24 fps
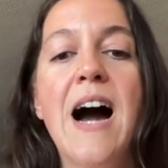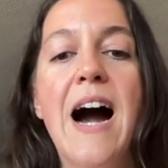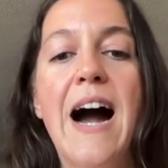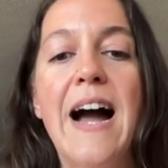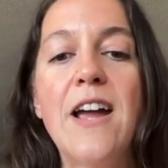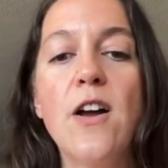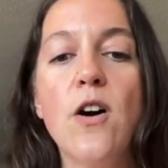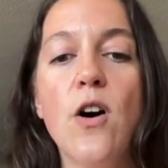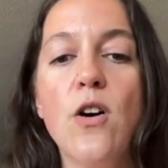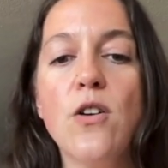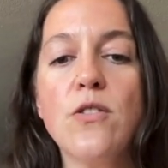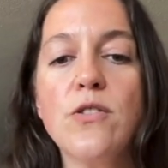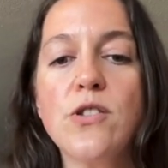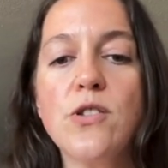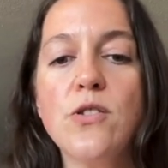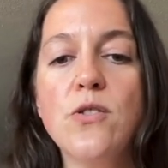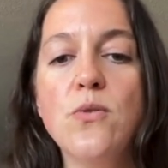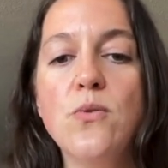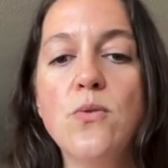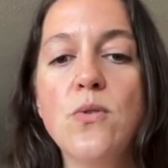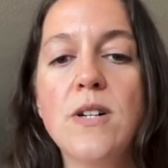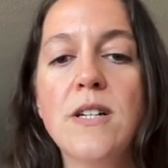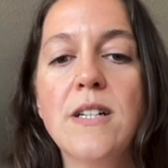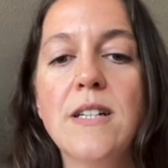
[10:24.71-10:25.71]
I
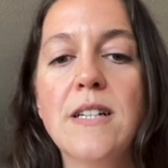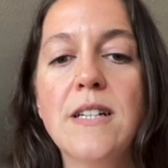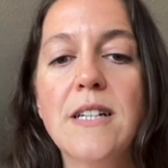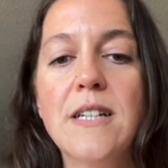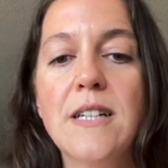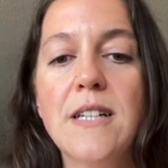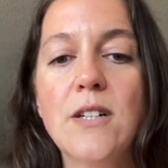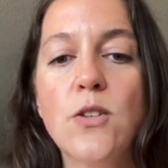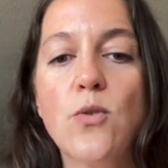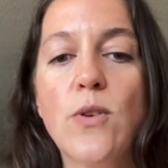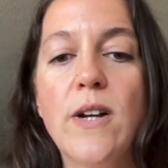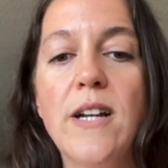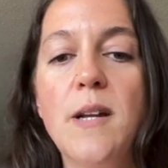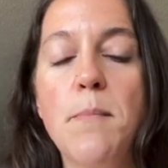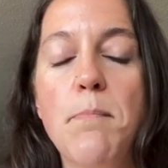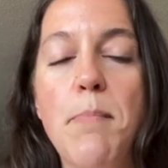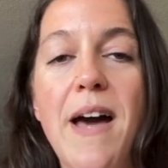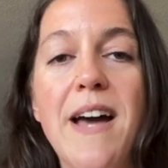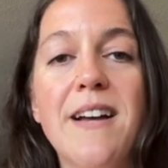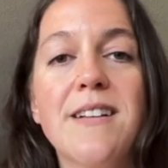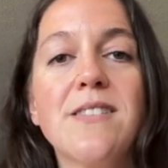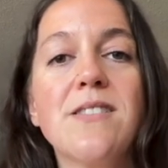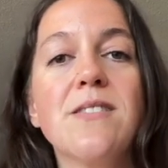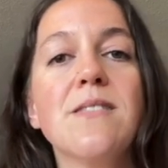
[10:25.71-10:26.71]
also credit
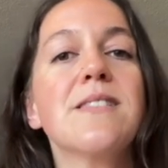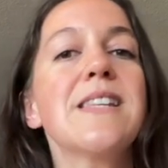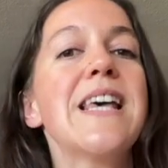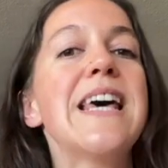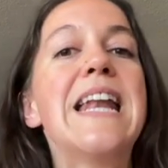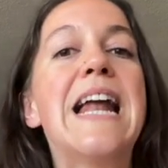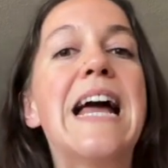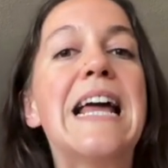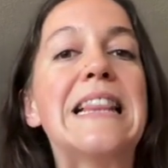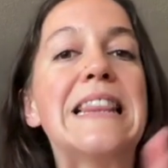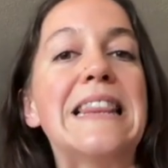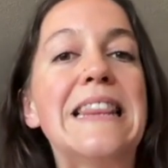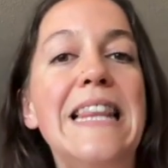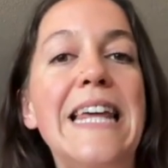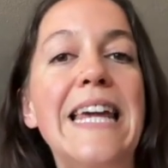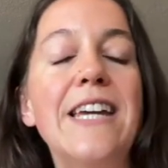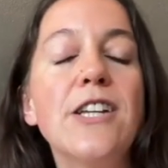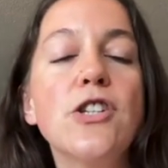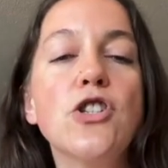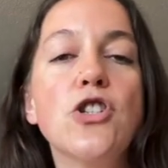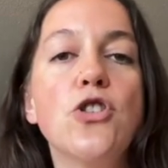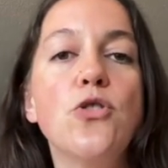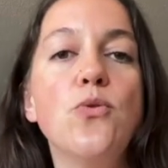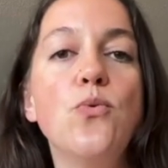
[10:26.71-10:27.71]
Pexels and I link